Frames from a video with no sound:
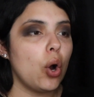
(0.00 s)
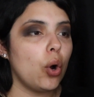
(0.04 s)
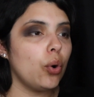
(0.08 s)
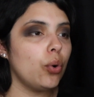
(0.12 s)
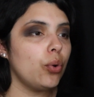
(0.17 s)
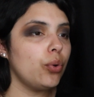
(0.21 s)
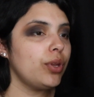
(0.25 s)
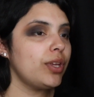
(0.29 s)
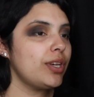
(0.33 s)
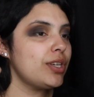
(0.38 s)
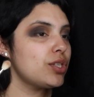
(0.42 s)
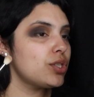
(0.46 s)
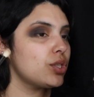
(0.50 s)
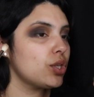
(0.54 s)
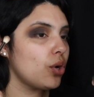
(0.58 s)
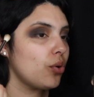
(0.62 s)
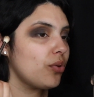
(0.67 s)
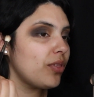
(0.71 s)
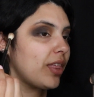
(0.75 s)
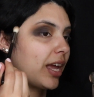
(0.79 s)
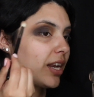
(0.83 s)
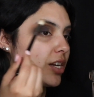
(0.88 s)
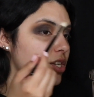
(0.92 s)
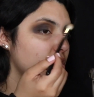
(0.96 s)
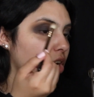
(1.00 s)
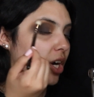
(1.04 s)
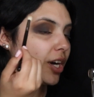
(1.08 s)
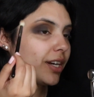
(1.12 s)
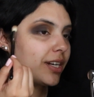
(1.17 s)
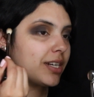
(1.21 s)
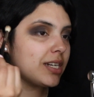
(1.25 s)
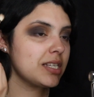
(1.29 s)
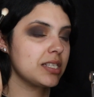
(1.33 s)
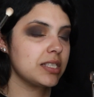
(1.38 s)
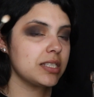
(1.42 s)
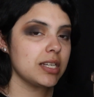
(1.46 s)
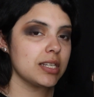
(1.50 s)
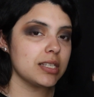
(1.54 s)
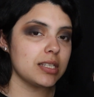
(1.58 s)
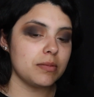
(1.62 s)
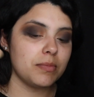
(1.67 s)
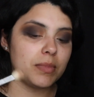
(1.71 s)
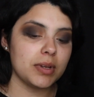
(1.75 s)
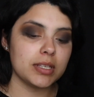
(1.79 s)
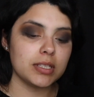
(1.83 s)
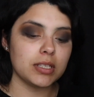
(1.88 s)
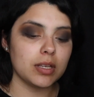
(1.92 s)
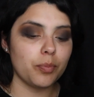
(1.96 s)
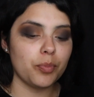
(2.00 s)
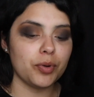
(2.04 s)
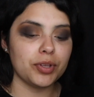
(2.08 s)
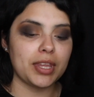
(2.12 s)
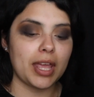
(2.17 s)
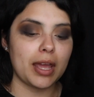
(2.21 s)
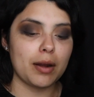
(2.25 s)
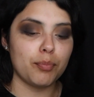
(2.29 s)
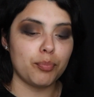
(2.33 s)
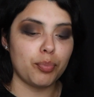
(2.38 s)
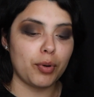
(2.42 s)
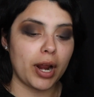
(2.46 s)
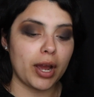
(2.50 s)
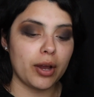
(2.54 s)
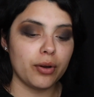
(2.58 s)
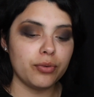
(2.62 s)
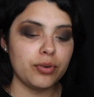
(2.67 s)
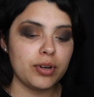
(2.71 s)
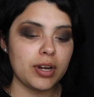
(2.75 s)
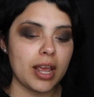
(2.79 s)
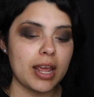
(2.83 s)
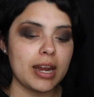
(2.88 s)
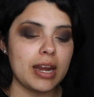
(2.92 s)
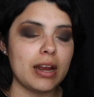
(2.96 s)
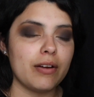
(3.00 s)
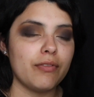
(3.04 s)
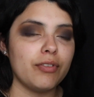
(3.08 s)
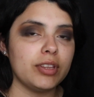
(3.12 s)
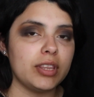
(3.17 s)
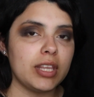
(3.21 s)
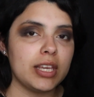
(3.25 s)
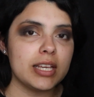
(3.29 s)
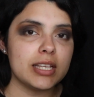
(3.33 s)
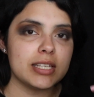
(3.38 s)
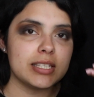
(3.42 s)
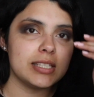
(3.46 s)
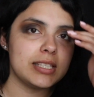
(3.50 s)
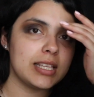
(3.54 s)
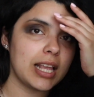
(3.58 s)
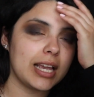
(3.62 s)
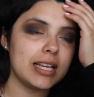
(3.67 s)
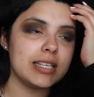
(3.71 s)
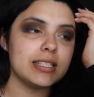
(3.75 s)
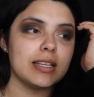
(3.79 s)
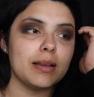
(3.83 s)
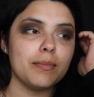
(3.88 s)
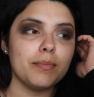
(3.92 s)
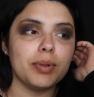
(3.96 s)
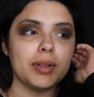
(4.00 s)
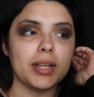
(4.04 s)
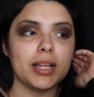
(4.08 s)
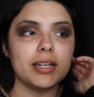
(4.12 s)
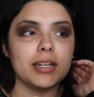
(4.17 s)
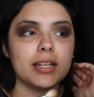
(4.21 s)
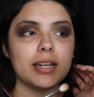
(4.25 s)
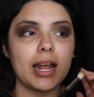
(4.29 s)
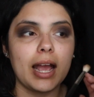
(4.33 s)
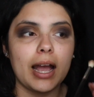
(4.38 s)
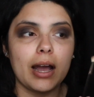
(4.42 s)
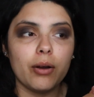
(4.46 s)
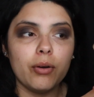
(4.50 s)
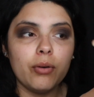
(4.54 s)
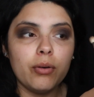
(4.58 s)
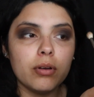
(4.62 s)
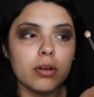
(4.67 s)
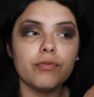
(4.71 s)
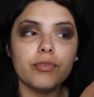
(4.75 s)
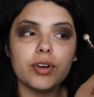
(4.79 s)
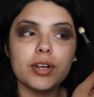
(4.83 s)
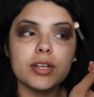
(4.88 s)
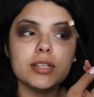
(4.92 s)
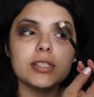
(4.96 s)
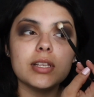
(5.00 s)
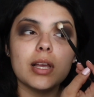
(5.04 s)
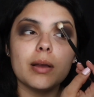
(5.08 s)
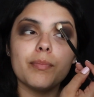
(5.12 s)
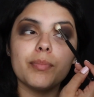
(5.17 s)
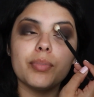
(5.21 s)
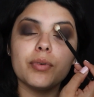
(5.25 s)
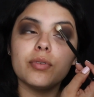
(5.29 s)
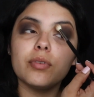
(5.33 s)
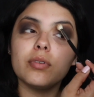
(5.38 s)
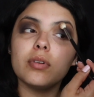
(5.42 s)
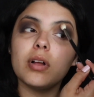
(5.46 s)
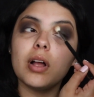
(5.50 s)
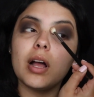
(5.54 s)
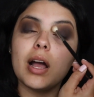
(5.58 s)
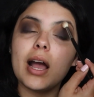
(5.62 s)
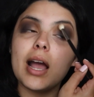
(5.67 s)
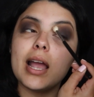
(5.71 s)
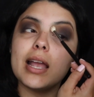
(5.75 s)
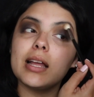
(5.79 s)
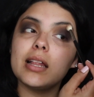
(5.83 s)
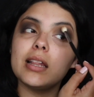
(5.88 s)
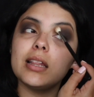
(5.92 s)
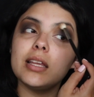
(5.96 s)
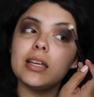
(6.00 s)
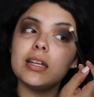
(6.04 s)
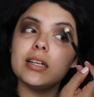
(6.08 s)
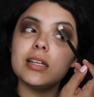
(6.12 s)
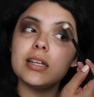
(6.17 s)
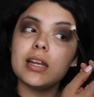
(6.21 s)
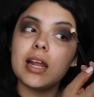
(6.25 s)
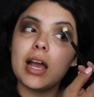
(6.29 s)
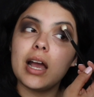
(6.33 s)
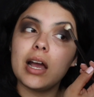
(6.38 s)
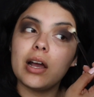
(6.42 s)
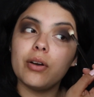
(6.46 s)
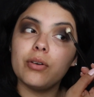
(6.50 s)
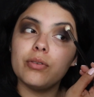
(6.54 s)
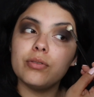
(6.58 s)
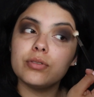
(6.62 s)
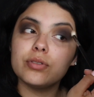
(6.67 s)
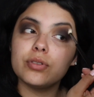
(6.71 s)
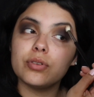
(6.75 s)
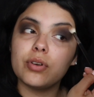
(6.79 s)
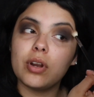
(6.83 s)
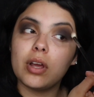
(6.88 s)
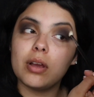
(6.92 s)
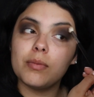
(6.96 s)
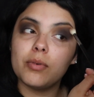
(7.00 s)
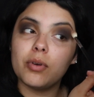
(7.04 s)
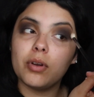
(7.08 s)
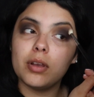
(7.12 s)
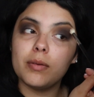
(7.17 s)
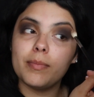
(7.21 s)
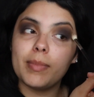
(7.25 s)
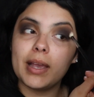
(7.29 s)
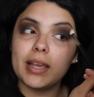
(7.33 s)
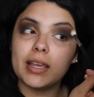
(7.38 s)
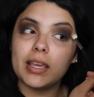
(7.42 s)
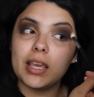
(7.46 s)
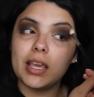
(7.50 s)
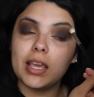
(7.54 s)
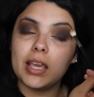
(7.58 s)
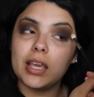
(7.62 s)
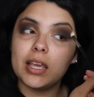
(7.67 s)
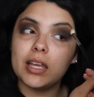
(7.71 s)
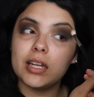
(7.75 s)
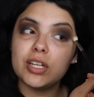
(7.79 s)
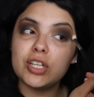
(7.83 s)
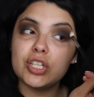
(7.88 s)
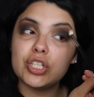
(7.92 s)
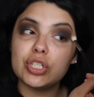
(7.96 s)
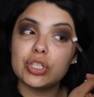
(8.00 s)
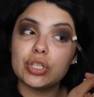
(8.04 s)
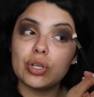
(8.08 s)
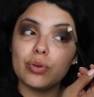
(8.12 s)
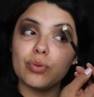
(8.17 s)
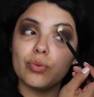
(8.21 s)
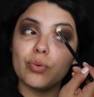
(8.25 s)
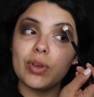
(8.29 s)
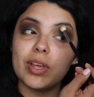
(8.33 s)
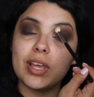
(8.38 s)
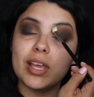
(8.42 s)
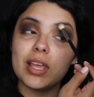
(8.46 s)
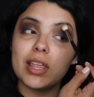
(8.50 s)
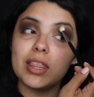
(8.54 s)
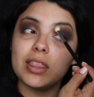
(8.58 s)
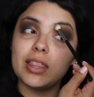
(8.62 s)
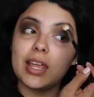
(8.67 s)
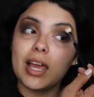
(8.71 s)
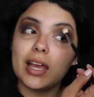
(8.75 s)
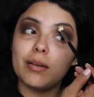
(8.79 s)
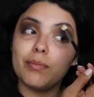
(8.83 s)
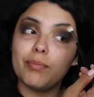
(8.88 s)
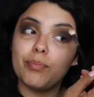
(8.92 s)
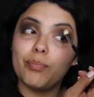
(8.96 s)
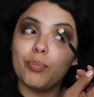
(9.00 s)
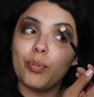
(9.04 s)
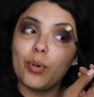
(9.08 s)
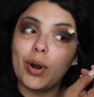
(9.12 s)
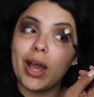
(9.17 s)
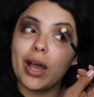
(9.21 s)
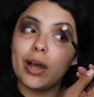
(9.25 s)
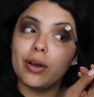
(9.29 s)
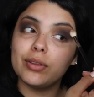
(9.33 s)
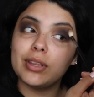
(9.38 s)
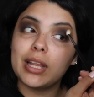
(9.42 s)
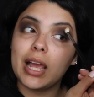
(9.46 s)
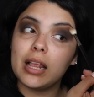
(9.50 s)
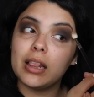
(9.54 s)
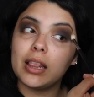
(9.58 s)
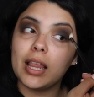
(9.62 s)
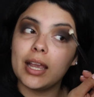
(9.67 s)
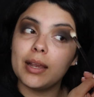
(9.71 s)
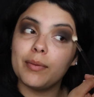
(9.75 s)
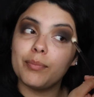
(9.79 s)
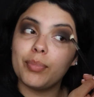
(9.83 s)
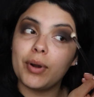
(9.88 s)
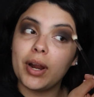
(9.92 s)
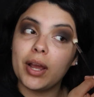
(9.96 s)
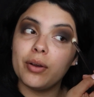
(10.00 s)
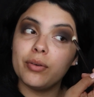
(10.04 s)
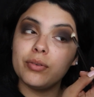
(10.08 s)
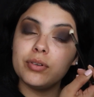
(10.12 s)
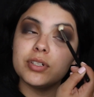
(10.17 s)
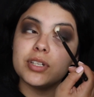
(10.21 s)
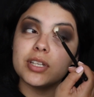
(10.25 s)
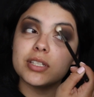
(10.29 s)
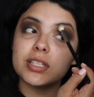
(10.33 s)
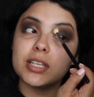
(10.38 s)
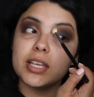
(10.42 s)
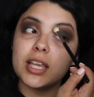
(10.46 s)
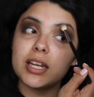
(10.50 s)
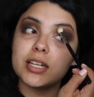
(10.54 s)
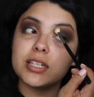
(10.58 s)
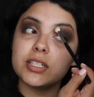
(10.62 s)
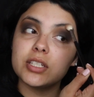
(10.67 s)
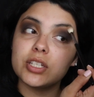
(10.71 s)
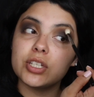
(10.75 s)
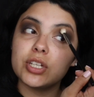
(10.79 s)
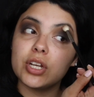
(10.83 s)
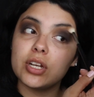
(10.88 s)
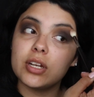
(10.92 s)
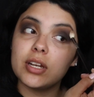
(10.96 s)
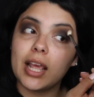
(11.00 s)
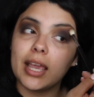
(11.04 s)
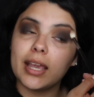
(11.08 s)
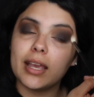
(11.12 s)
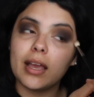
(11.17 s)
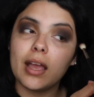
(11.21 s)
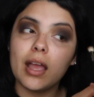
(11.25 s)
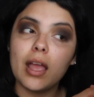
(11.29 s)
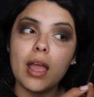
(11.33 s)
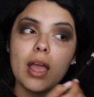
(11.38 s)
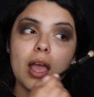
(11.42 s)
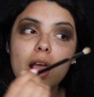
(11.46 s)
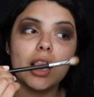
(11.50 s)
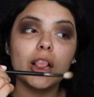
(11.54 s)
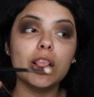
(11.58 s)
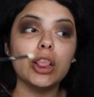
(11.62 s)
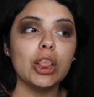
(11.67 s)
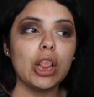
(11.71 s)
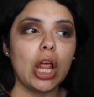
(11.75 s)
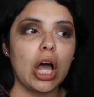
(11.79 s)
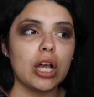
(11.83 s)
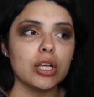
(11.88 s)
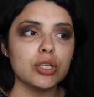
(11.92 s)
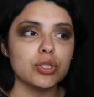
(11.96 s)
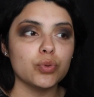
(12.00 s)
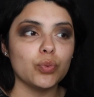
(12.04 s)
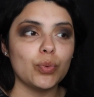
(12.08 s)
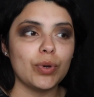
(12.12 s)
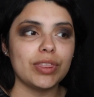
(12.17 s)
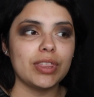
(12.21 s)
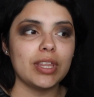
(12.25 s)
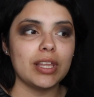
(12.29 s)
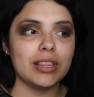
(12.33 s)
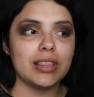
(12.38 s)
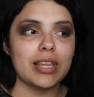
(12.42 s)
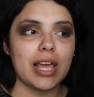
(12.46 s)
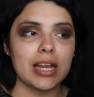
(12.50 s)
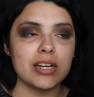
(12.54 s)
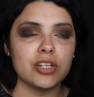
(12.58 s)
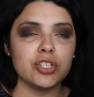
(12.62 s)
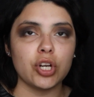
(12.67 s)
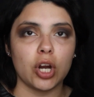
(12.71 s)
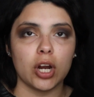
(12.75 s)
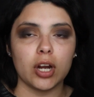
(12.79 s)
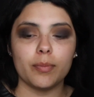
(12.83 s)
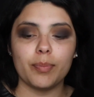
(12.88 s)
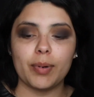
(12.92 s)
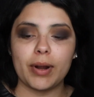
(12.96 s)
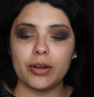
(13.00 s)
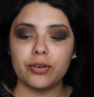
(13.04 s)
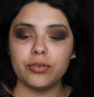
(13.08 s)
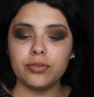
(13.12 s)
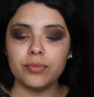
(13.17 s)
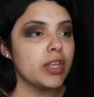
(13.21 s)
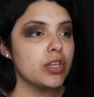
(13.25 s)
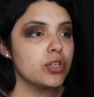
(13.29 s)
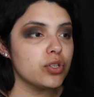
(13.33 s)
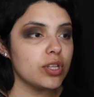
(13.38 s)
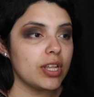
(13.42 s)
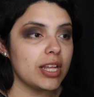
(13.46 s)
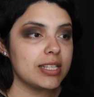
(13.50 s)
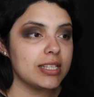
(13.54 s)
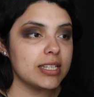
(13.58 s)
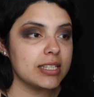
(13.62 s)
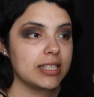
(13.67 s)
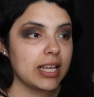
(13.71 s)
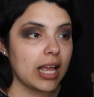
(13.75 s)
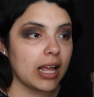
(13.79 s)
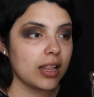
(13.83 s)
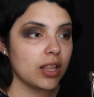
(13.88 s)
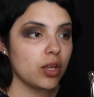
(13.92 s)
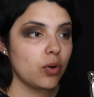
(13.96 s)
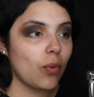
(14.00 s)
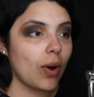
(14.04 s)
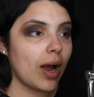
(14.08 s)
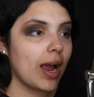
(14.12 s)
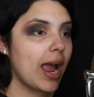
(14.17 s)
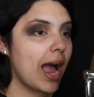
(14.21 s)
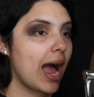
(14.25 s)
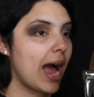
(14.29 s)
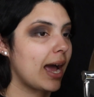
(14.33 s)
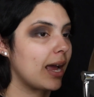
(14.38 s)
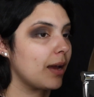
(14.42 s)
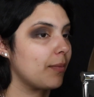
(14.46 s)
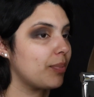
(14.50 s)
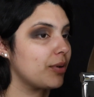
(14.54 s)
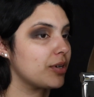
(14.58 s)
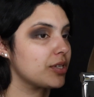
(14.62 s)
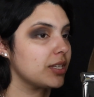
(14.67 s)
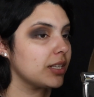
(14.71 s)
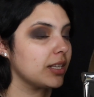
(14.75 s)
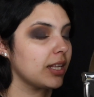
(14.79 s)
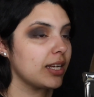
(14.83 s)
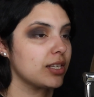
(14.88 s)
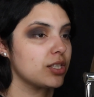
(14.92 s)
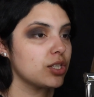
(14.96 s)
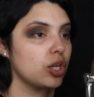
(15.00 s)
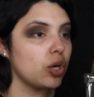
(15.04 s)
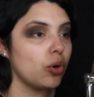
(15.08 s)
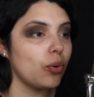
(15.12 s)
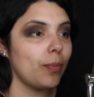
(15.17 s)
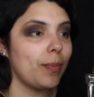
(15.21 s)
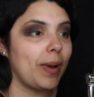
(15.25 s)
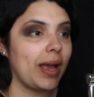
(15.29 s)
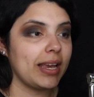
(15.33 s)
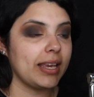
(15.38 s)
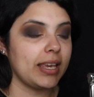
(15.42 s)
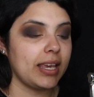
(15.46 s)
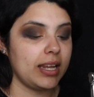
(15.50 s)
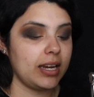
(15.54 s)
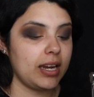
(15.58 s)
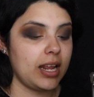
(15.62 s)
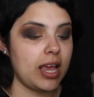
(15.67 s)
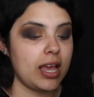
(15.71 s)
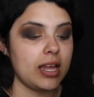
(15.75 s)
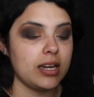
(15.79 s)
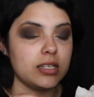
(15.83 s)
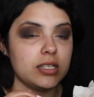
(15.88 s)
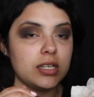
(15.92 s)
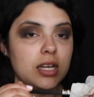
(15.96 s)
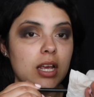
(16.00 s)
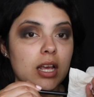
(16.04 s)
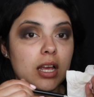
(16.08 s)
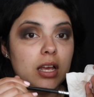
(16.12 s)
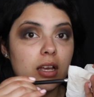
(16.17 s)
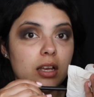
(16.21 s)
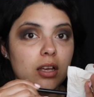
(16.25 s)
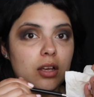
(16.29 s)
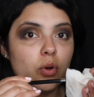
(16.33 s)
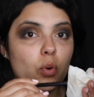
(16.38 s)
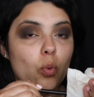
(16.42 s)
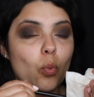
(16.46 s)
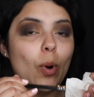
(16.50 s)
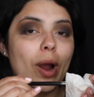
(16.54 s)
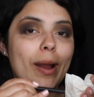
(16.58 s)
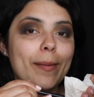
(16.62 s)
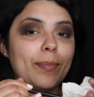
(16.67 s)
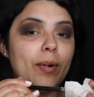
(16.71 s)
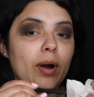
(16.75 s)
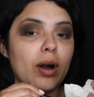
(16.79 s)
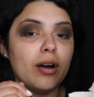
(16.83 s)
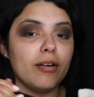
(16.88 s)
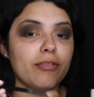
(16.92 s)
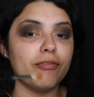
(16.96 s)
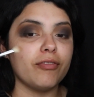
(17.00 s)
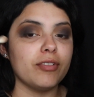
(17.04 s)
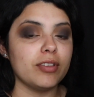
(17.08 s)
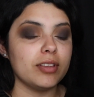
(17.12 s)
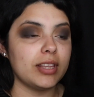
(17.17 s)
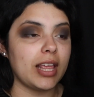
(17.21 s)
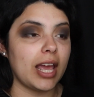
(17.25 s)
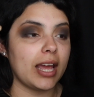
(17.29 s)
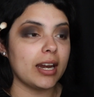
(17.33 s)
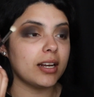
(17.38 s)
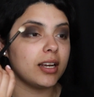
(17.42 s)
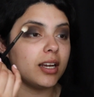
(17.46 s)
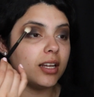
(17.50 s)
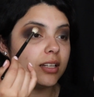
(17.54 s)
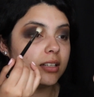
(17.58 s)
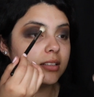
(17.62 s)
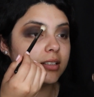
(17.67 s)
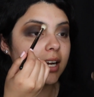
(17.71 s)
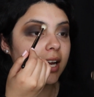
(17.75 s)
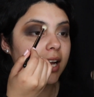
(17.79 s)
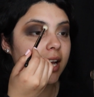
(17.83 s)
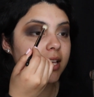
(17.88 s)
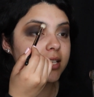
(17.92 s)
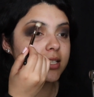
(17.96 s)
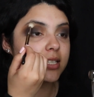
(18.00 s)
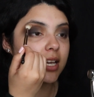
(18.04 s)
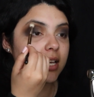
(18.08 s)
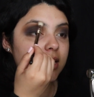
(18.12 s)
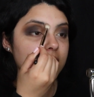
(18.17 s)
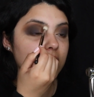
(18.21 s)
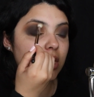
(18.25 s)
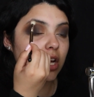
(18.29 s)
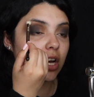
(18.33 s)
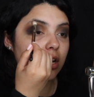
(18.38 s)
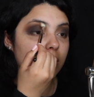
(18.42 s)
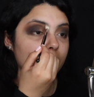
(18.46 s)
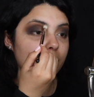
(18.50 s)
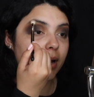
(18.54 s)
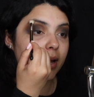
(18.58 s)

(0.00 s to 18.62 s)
only so that darkness doesn't mix up with that brown and everything is nice and blended out. For example, I cleaned it out, so now I'm going back in so that brown, that light brown doesn't get like lost within that dark brown. So that's exactly why I personally like to go back in and wipe off that color excess on